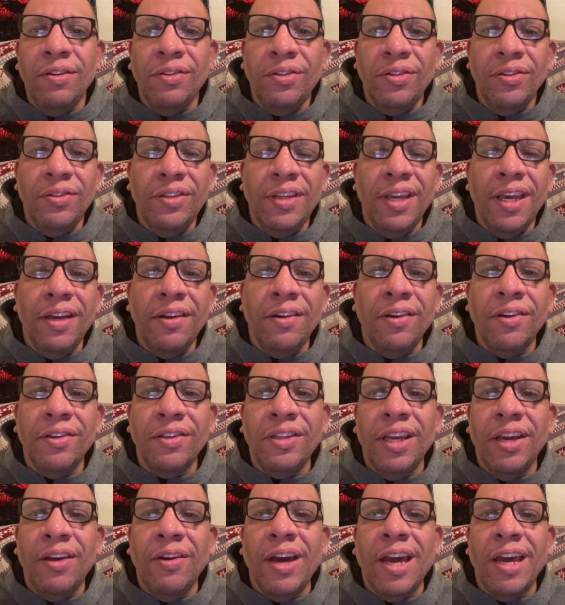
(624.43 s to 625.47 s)
to stay in a
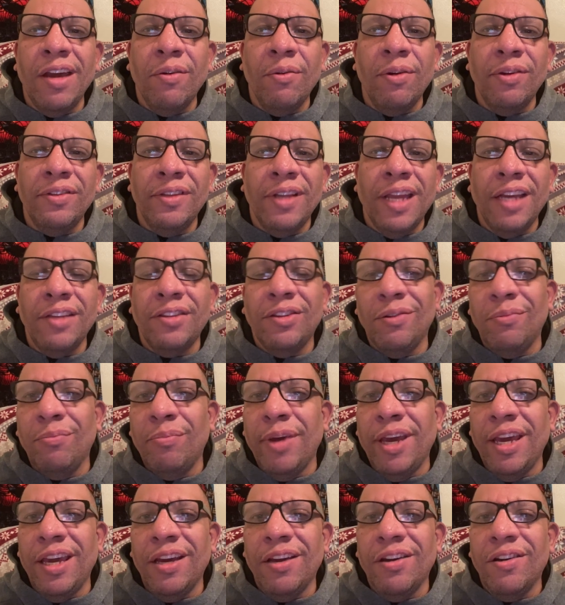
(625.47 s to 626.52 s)
hotel, I always liked their
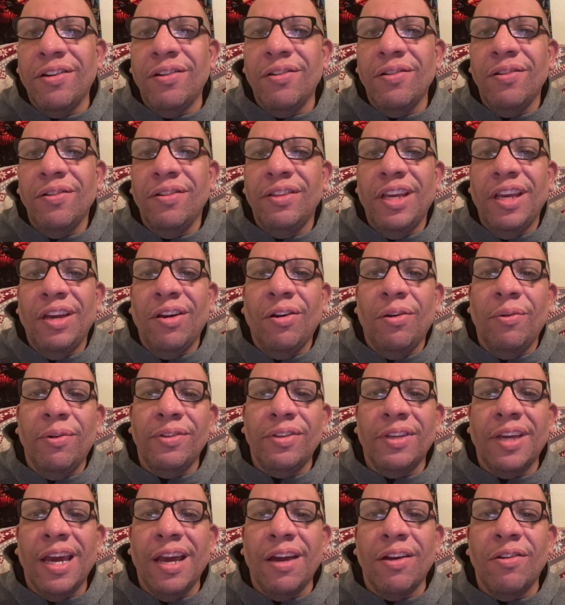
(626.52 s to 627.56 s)
bagel. They always
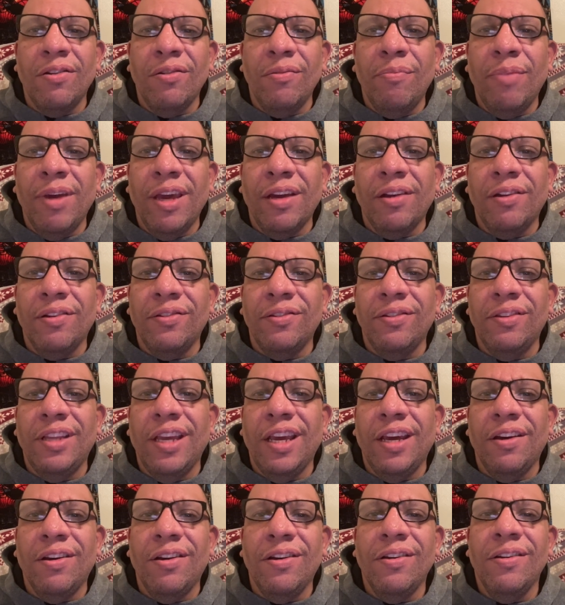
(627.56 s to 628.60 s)
got good bagels
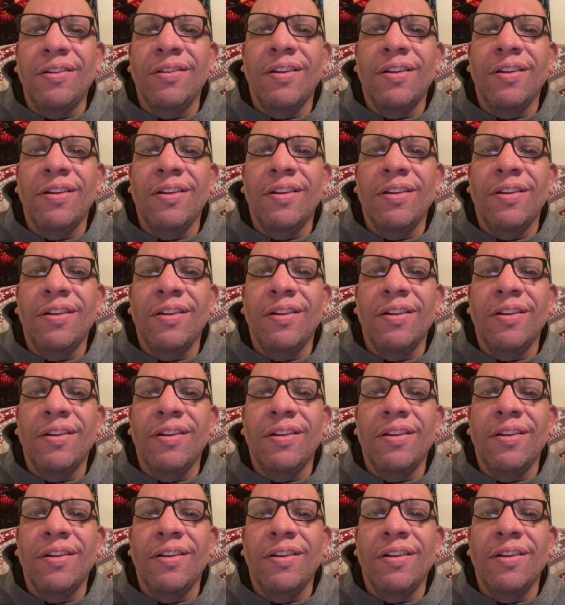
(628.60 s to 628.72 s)
there.